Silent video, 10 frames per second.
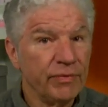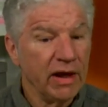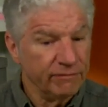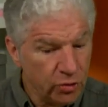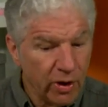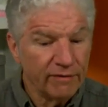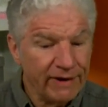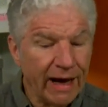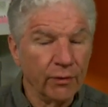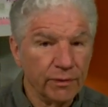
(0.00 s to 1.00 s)
If you have
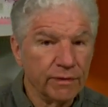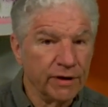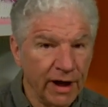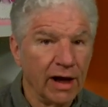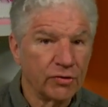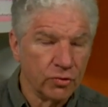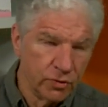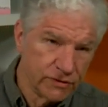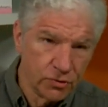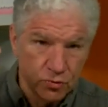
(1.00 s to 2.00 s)
gout, the doctor who
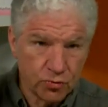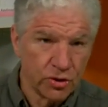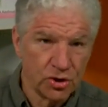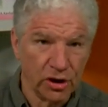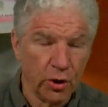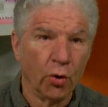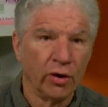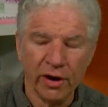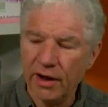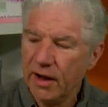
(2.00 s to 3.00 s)
is nutritionally
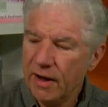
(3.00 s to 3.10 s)
oriented